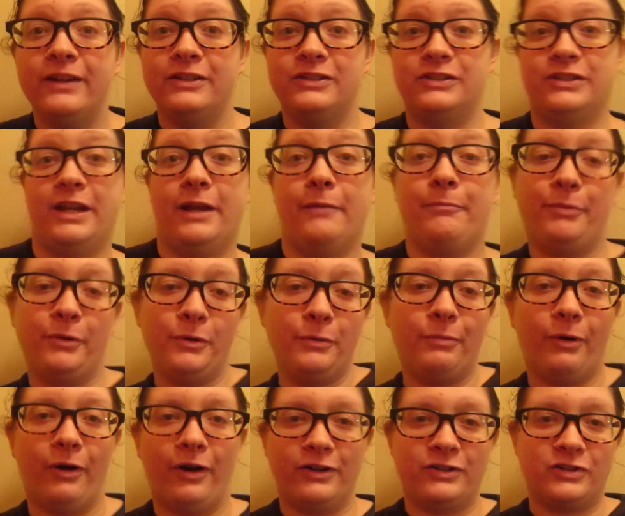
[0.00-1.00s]
shampoo
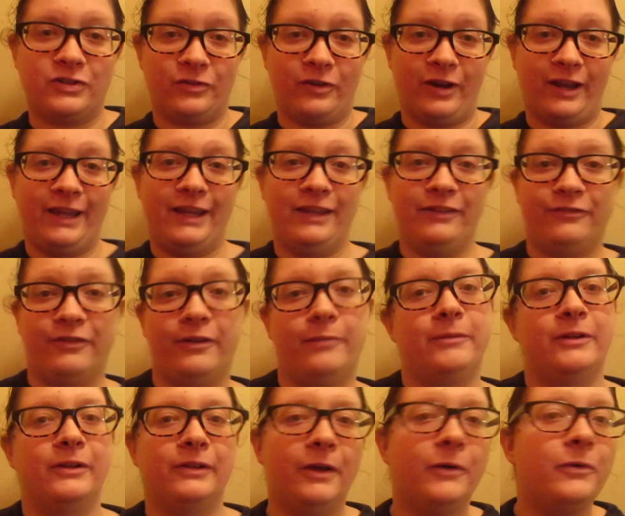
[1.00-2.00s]
bar train from
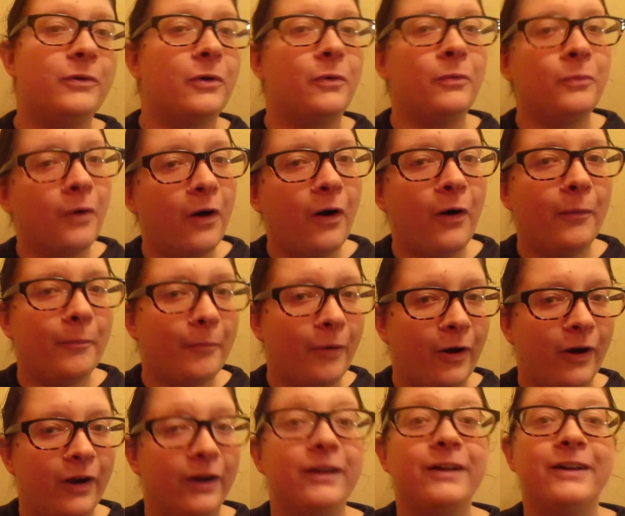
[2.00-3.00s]
your local
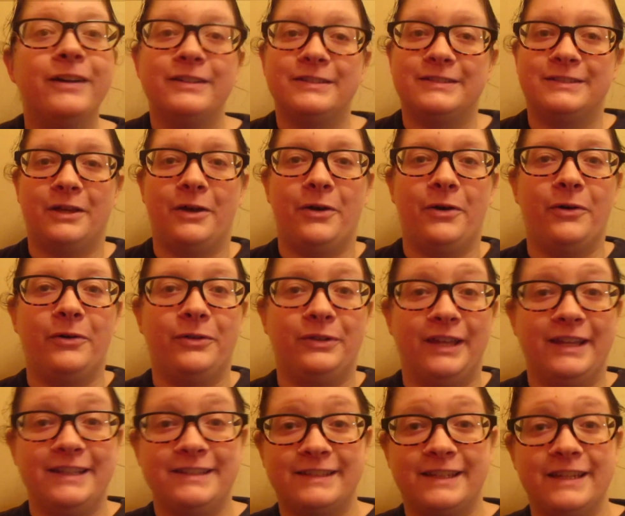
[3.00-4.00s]
Walmart. So
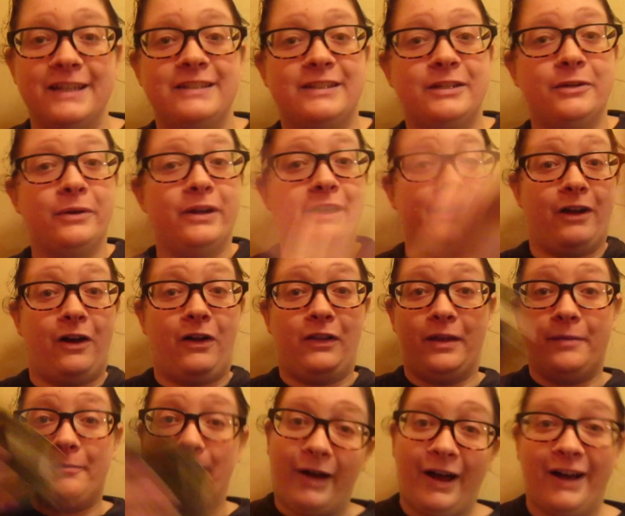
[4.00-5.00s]
let's get to it and
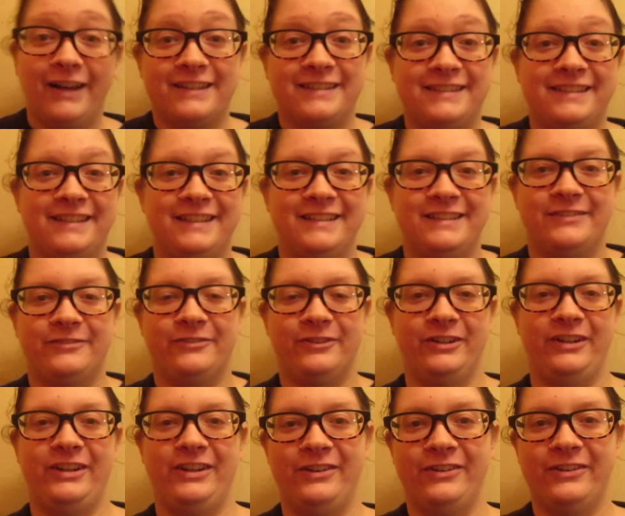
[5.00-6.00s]
I'll unbox these for
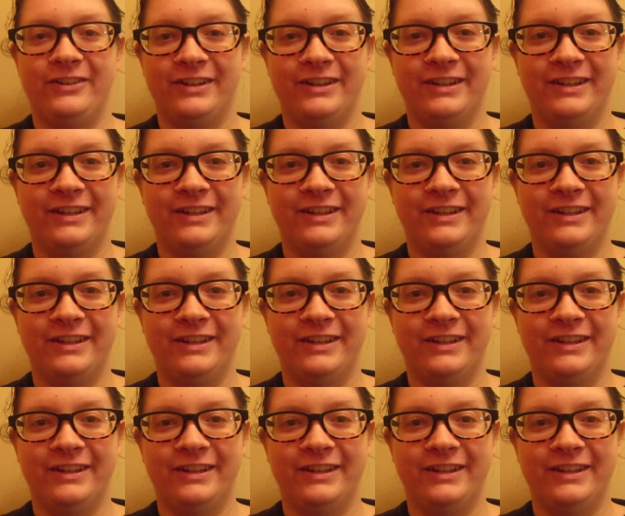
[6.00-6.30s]
you.